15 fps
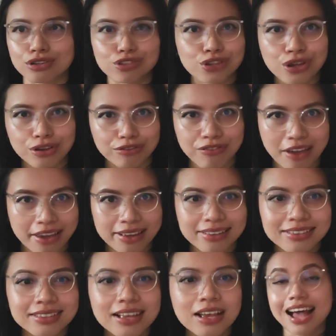to your
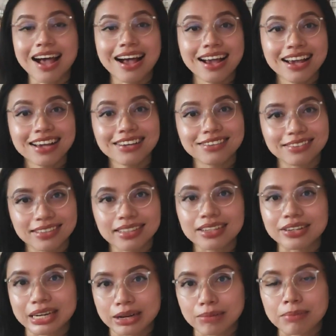face. I really
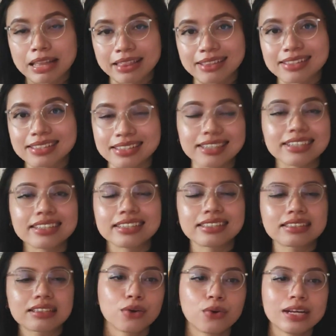recommend this
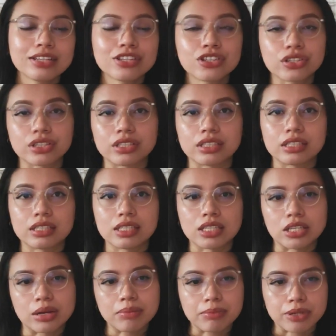series. Question
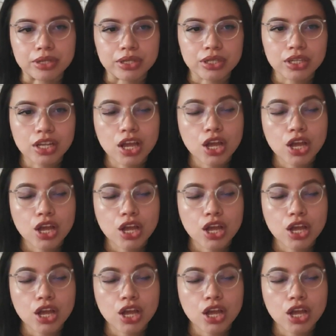number